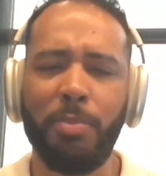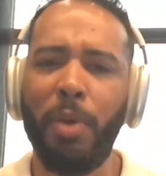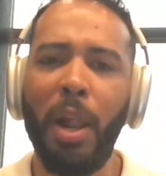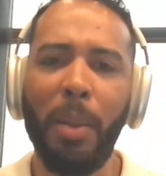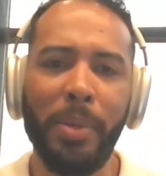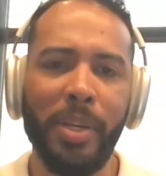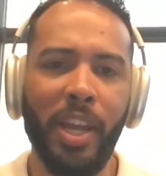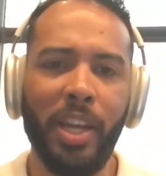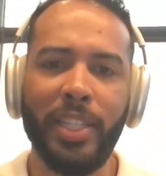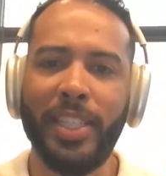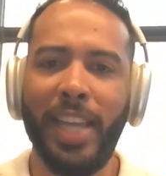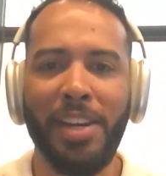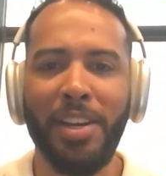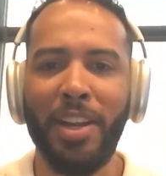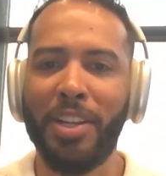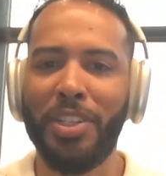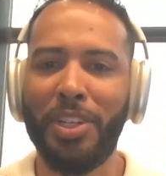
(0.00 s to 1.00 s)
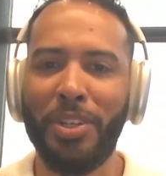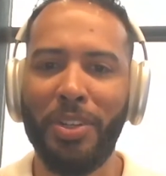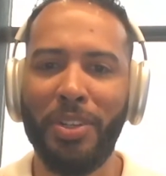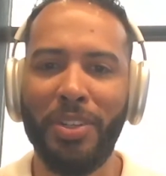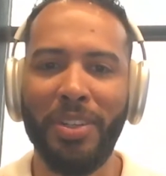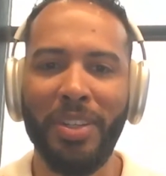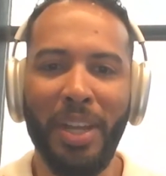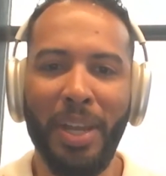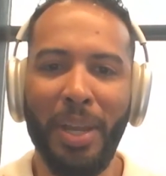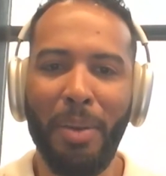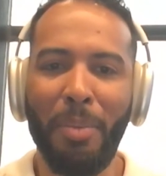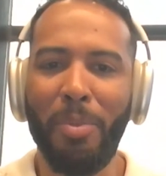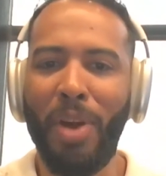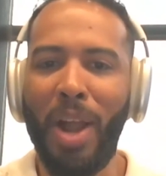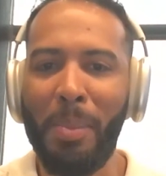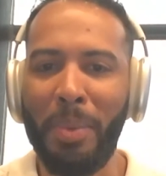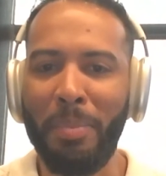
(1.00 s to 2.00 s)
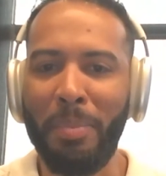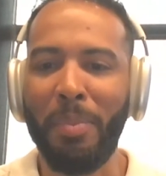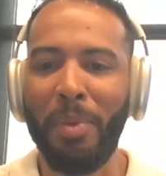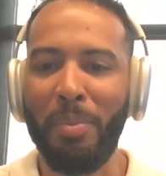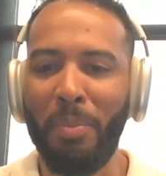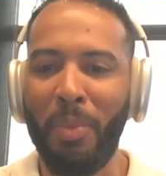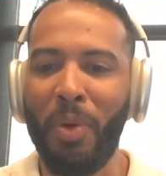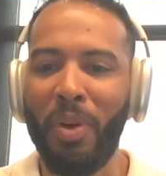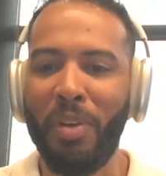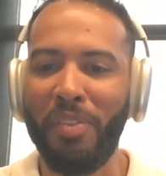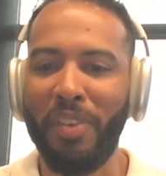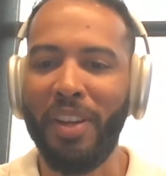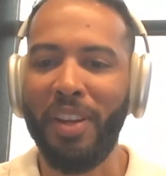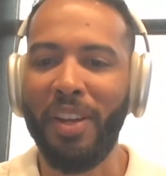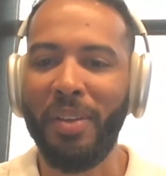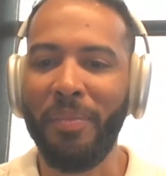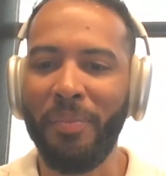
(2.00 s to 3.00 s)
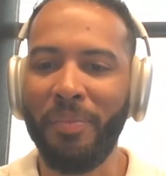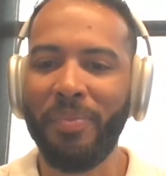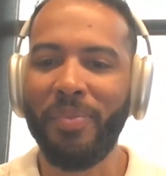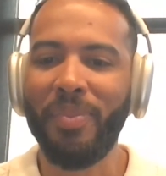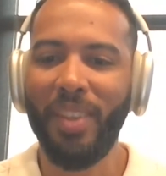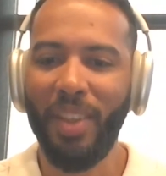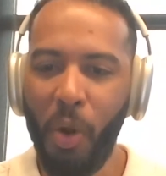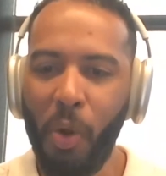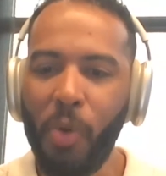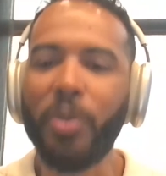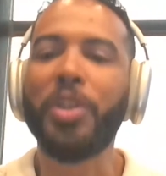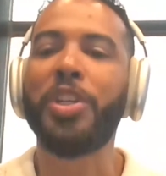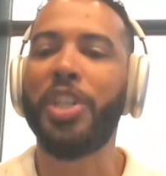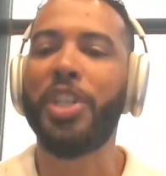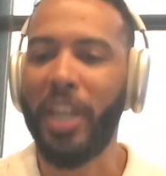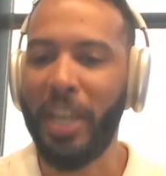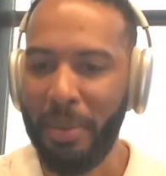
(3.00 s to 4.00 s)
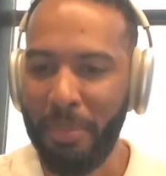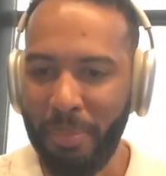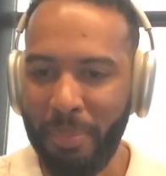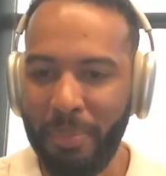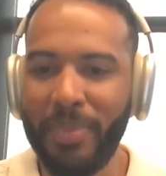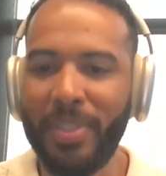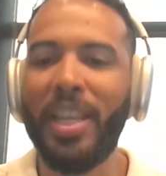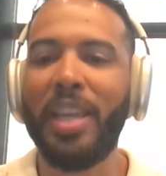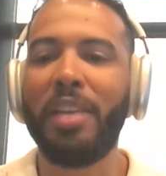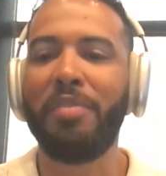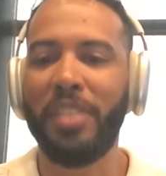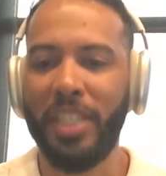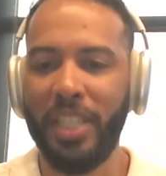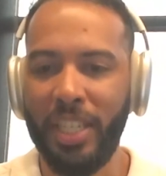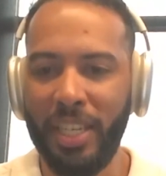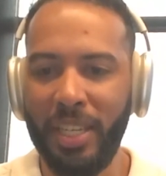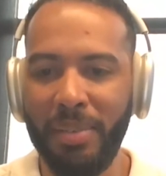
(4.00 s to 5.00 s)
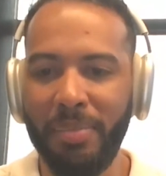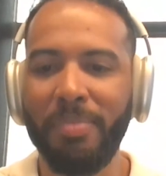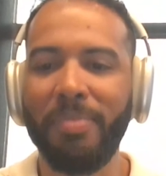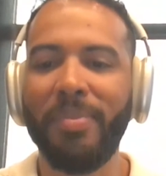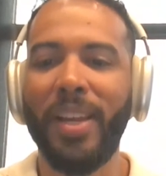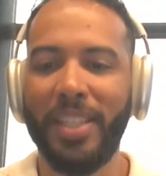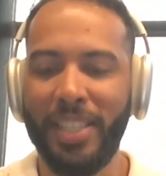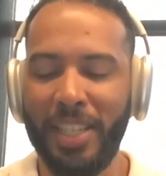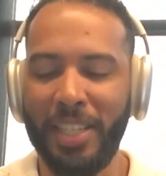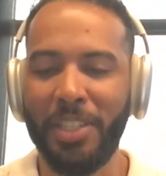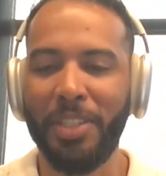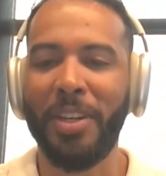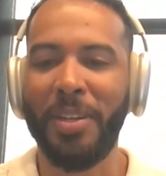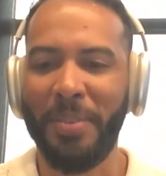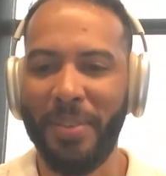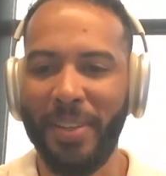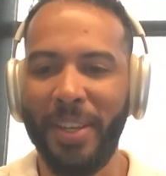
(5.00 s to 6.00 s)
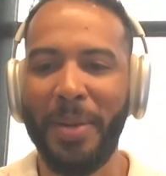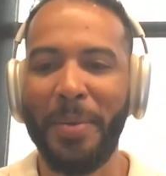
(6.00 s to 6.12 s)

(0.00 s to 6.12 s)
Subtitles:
It's probably not a technological problem, but more of a ownership, safety, etc.